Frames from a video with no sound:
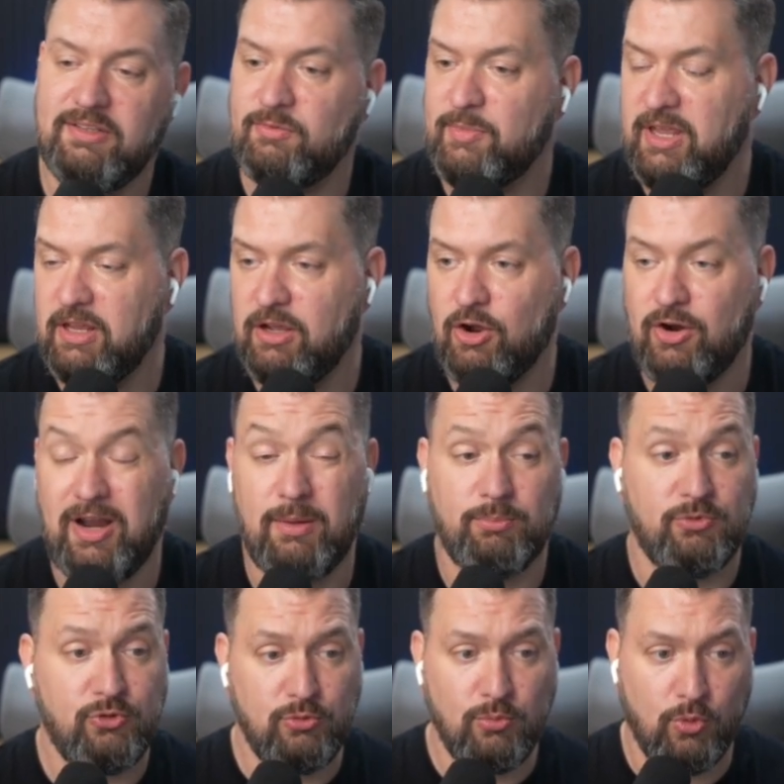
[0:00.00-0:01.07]
make our app
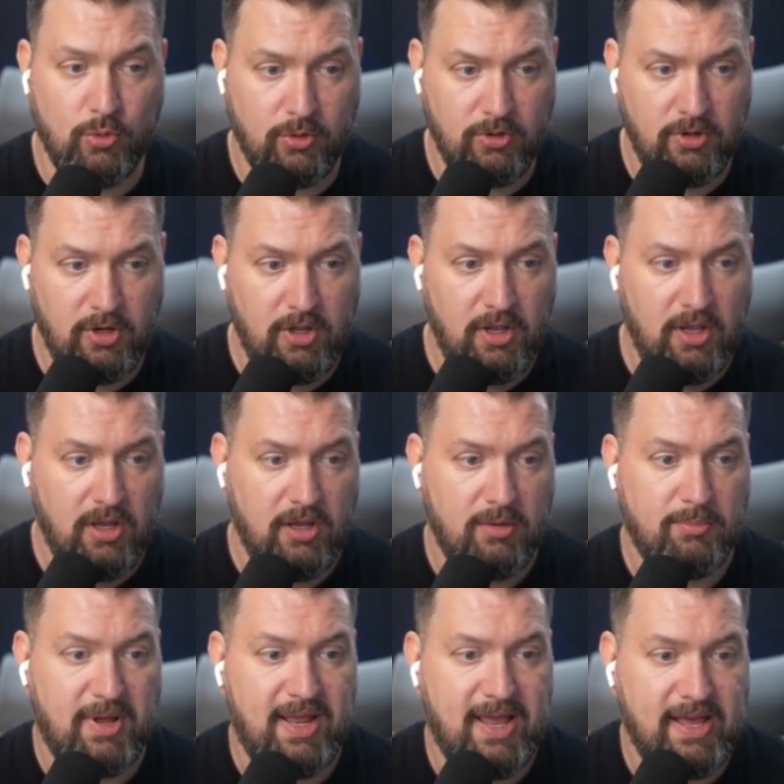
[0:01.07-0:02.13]
do more
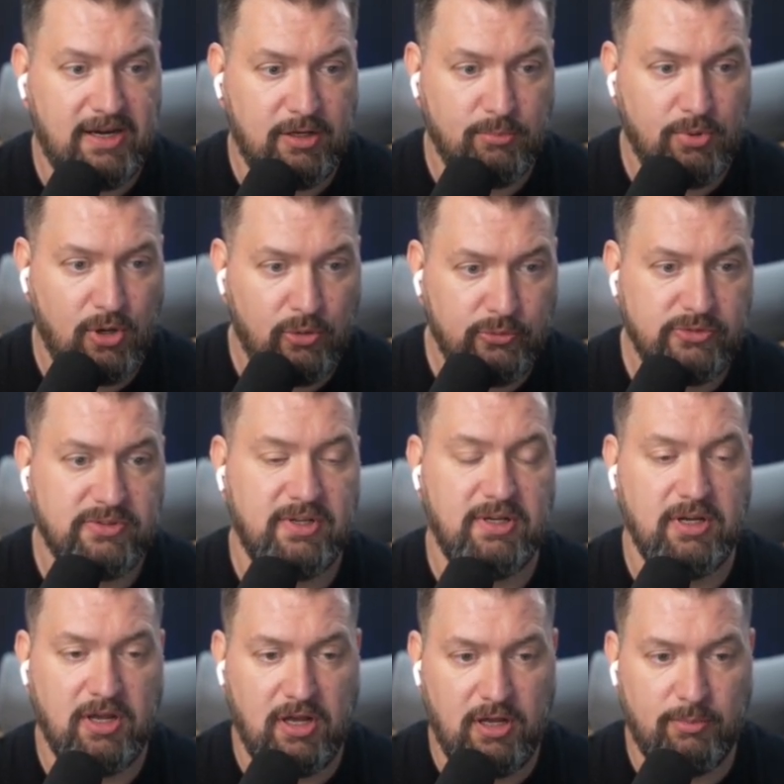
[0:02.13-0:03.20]
by adding posts and
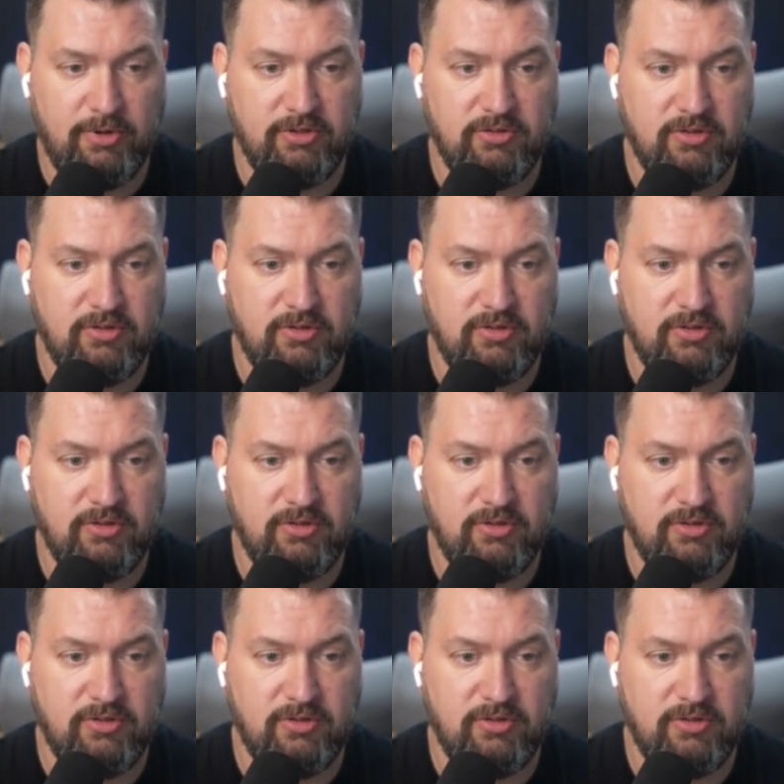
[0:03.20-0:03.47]
comments.